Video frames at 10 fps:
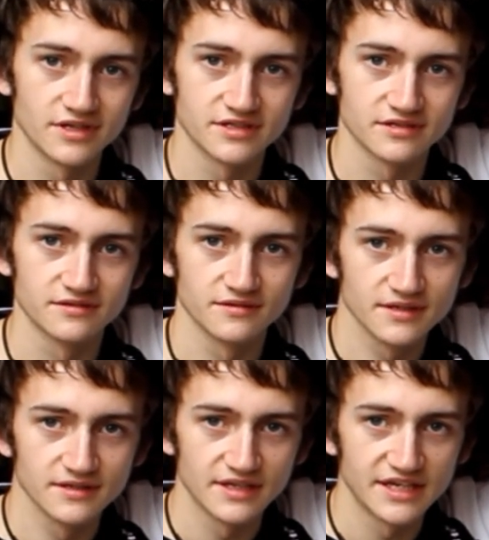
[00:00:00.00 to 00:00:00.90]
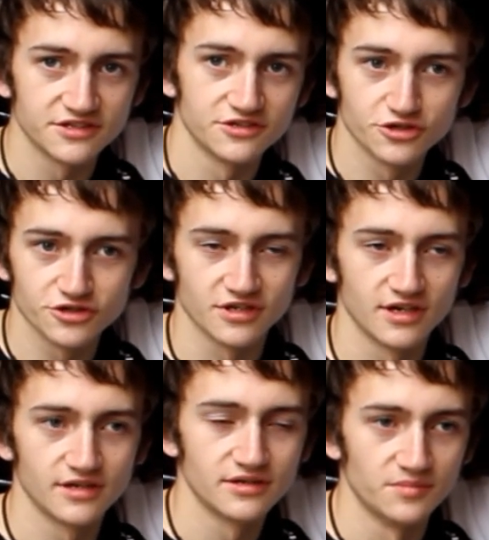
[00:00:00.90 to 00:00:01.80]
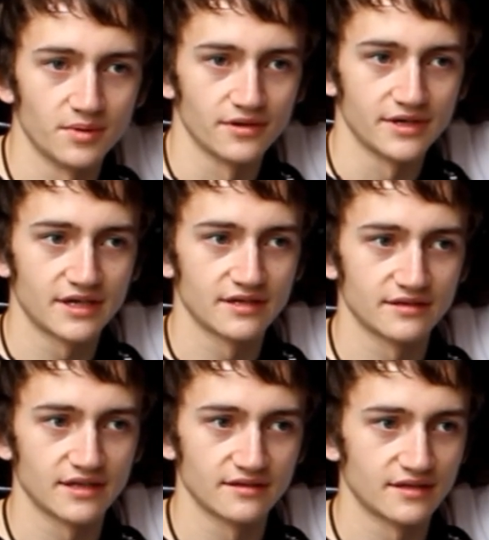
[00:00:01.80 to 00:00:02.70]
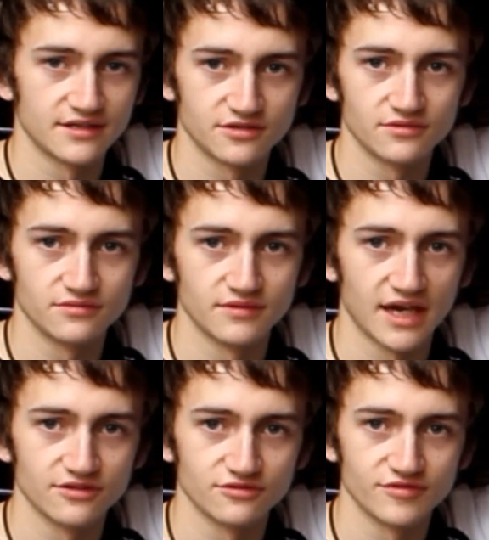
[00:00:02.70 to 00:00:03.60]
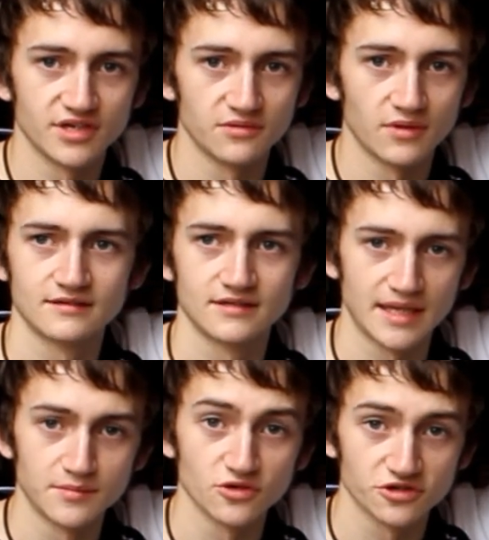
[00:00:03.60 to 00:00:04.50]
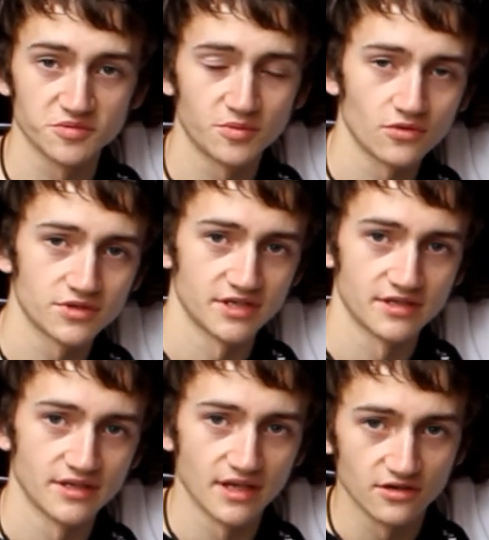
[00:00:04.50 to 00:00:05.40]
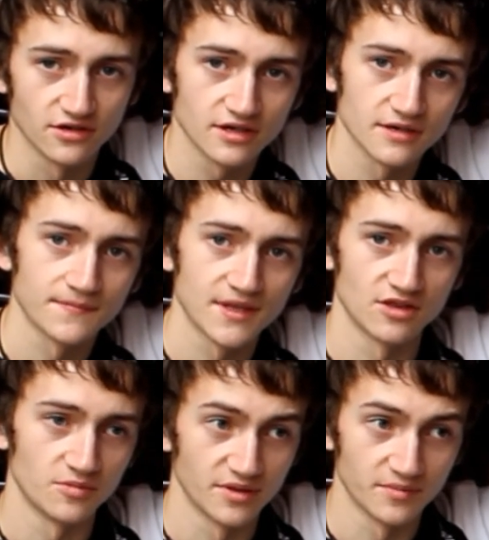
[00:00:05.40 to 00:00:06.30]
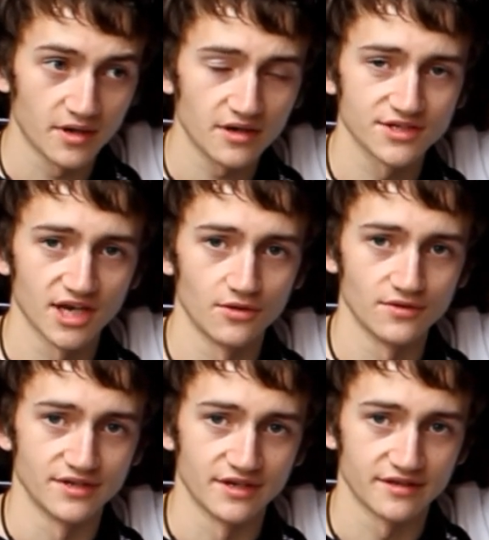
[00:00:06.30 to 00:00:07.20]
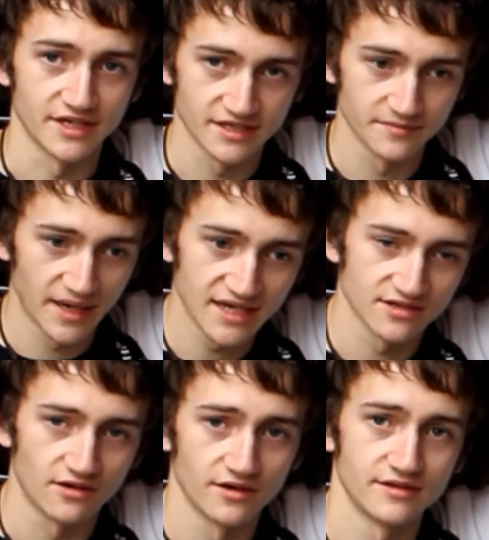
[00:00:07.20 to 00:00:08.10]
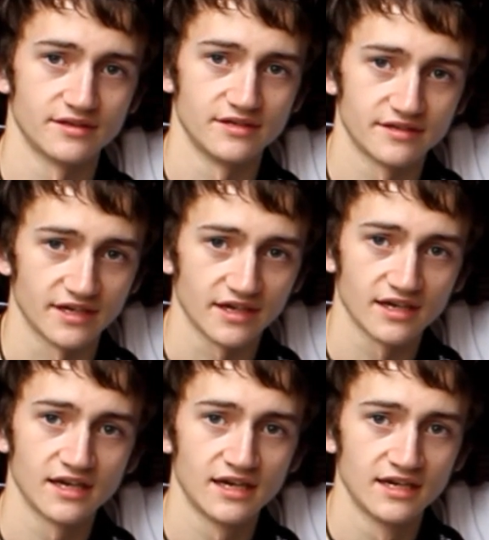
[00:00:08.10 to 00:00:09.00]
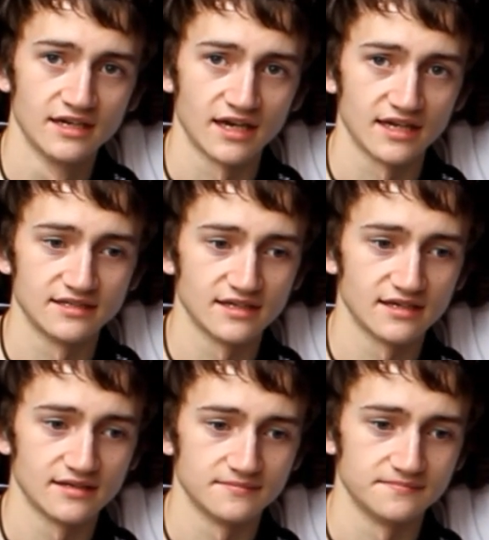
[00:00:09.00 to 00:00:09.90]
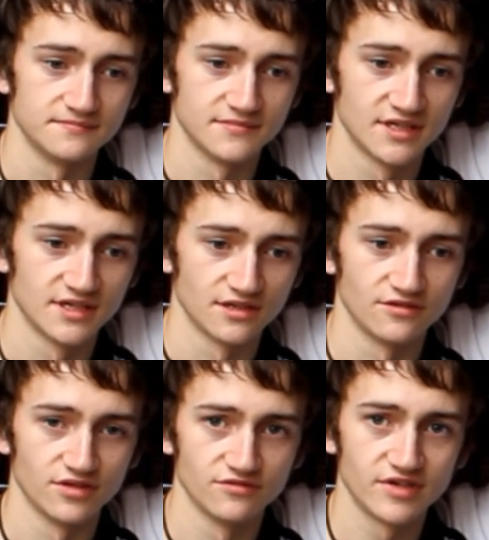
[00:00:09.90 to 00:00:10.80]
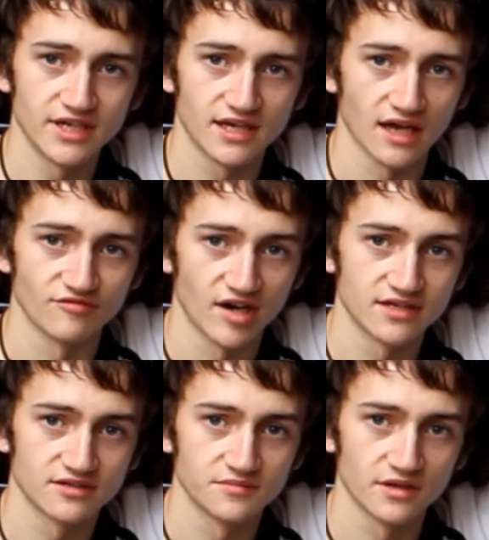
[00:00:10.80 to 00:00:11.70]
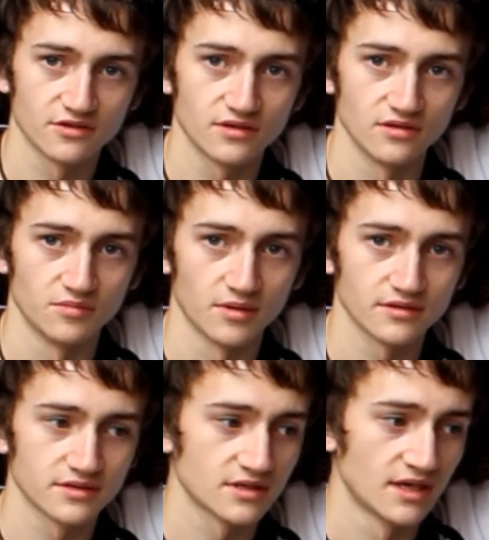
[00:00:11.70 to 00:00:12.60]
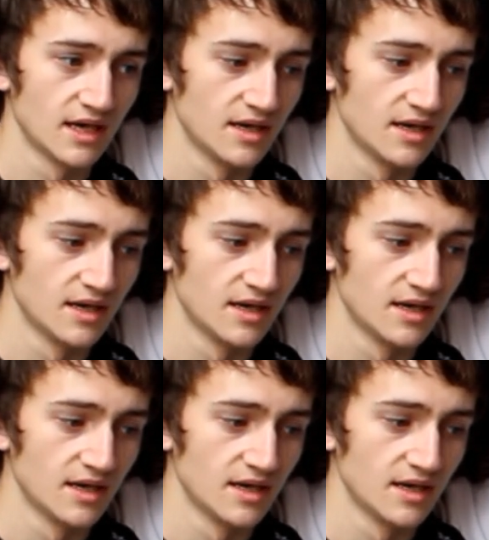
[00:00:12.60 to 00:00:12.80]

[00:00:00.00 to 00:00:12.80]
This isn't just a learner bike. They do handle really well. They're much sportier than they look. The bars are lower than you think. The pegs are higher than you think, and you really can race them. They're good little bikes.